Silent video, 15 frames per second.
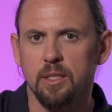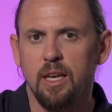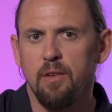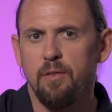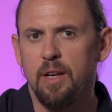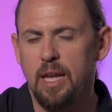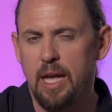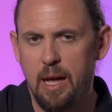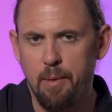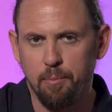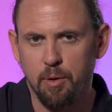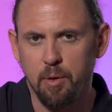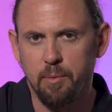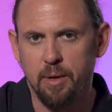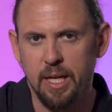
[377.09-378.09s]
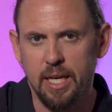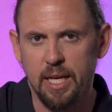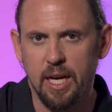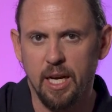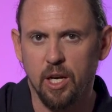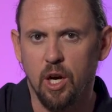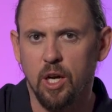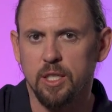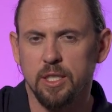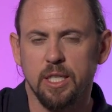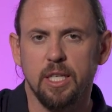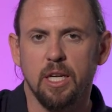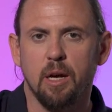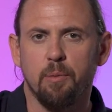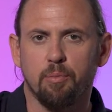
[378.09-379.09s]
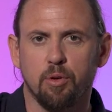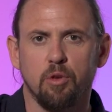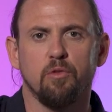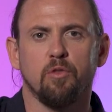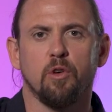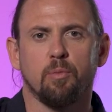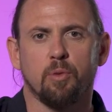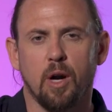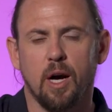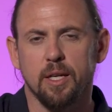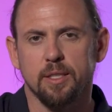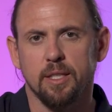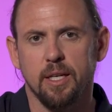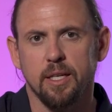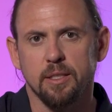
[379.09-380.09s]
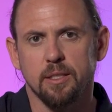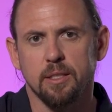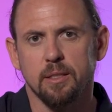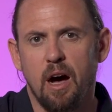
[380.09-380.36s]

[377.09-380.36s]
even implementing a content approval process.